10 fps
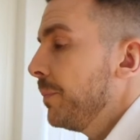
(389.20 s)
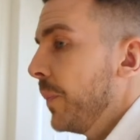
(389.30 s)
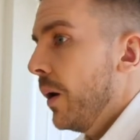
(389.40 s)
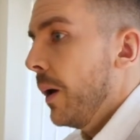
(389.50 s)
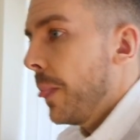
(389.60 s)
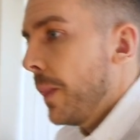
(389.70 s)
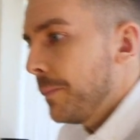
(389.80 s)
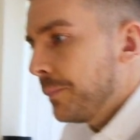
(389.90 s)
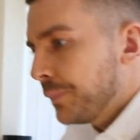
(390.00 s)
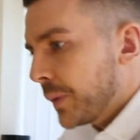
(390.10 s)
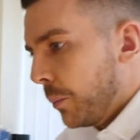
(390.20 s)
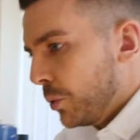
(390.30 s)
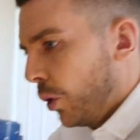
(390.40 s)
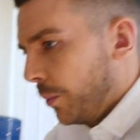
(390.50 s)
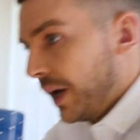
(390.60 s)
Yeah. I'm a
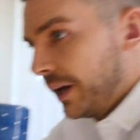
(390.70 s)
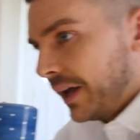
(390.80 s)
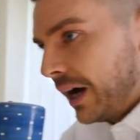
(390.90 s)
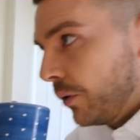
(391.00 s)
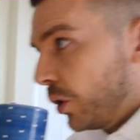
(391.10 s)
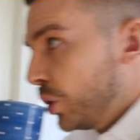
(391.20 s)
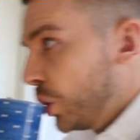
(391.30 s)
lot better now though.